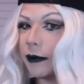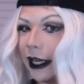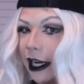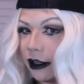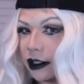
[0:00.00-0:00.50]
with
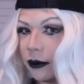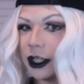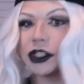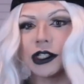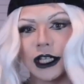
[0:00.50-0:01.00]
my hair so
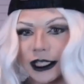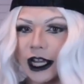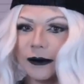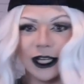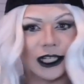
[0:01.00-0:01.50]
much this
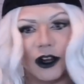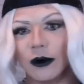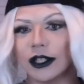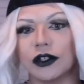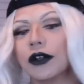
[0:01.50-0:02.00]
time because I
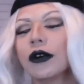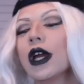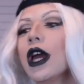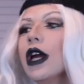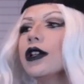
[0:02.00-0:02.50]
always do.
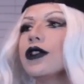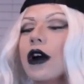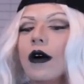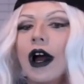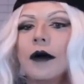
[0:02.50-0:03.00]

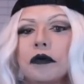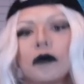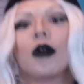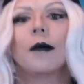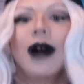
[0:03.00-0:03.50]
So um,
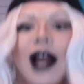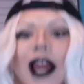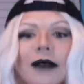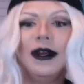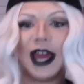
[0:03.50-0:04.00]

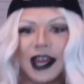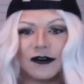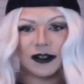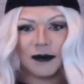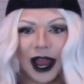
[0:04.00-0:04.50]
behind me, I
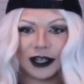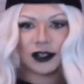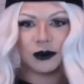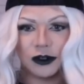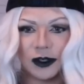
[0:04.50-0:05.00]
have some
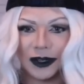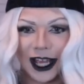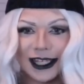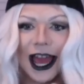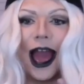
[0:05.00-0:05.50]
back-to-school
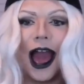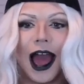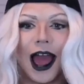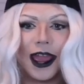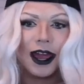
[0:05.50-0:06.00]
supplies that
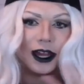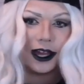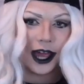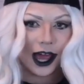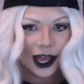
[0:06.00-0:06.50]
I
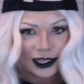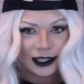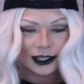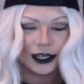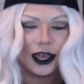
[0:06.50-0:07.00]
got.
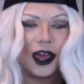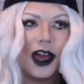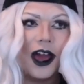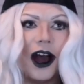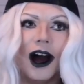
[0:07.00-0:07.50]

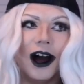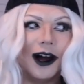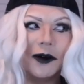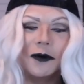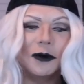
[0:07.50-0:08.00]

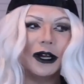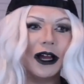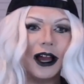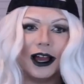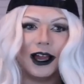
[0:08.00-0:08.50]
Um,
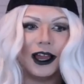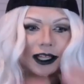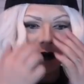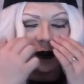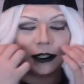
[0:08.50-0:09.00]

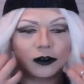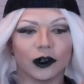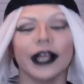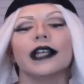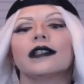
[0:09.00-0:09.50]
it's been
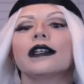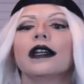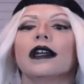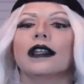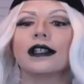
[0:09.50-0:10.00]

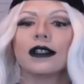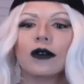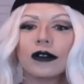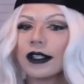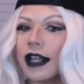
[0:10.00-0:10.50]
crazy this
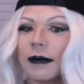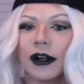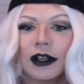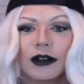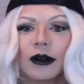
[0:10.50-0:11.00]
whole
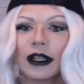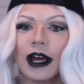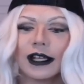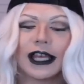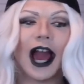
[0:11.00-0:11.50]
summer. You know, a
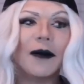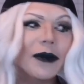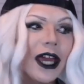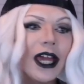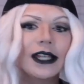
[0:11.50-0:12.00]
lot has
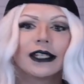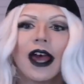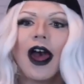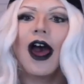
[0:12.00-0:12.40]
happened.